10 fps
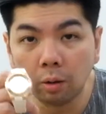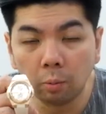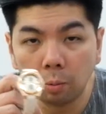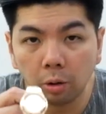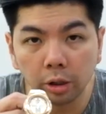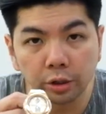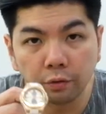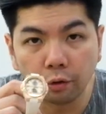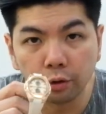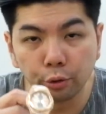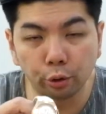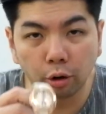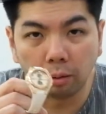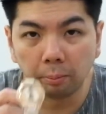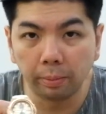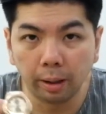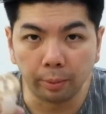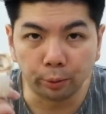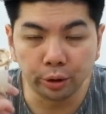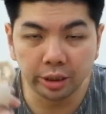a watch, for you to compare
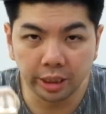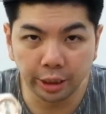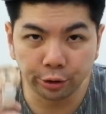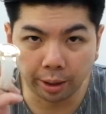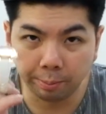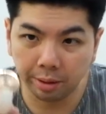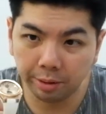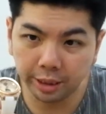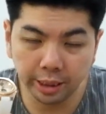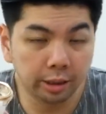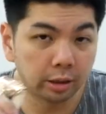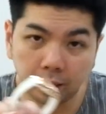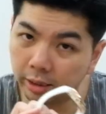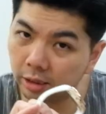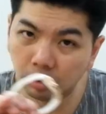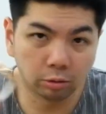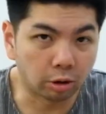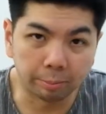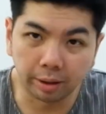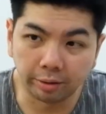between G-Shock and Baby-G, it's no
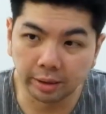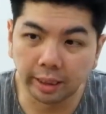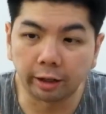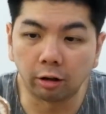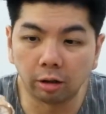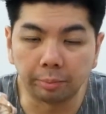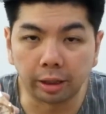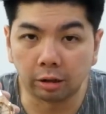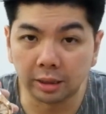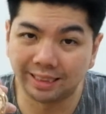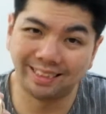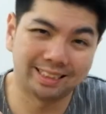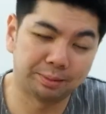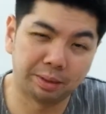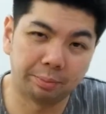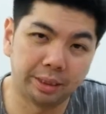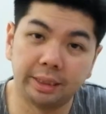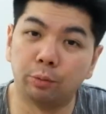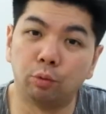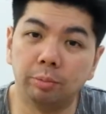comparison at all, because this is Baby-G,
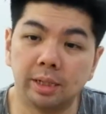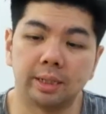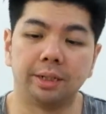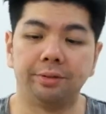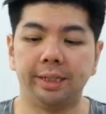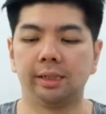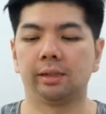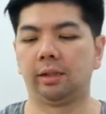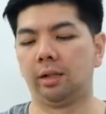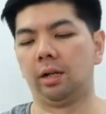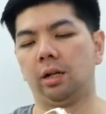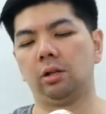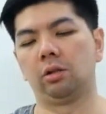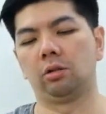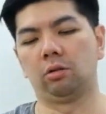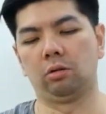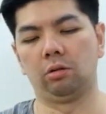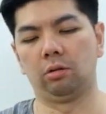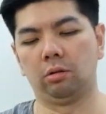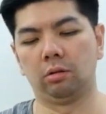a woman series.
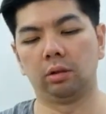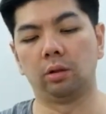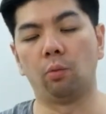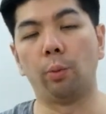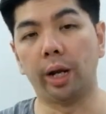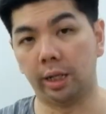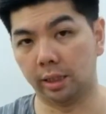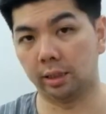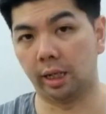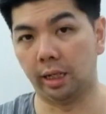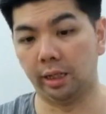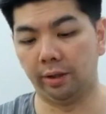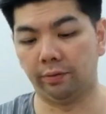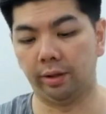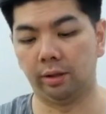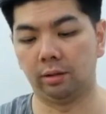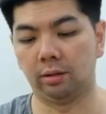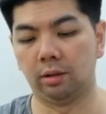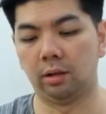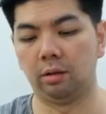So the weight is slightly different,
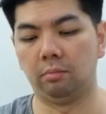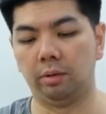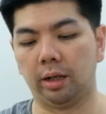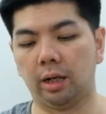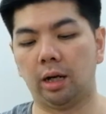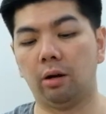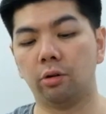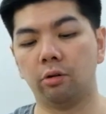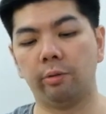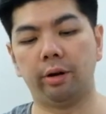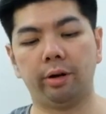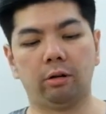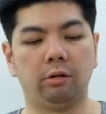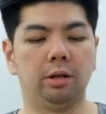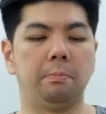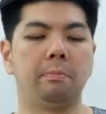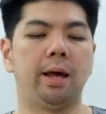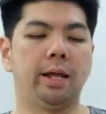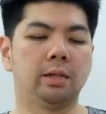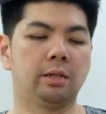but how do you wear it on a
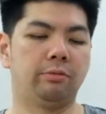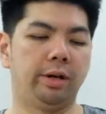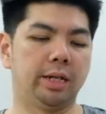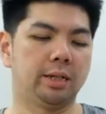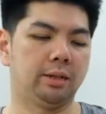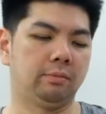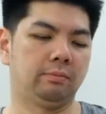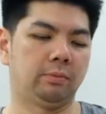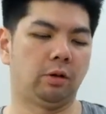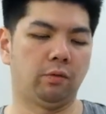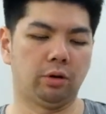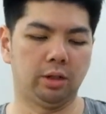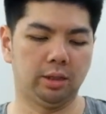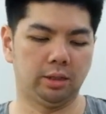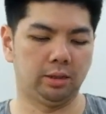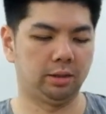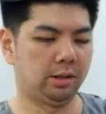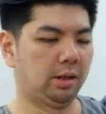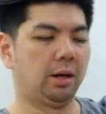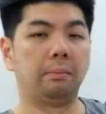man's wrist? Of course,
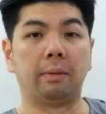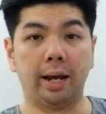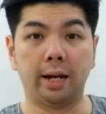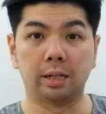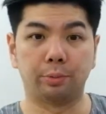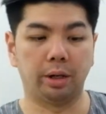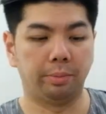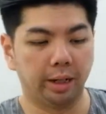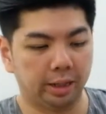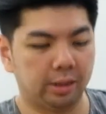my hand is pretty big,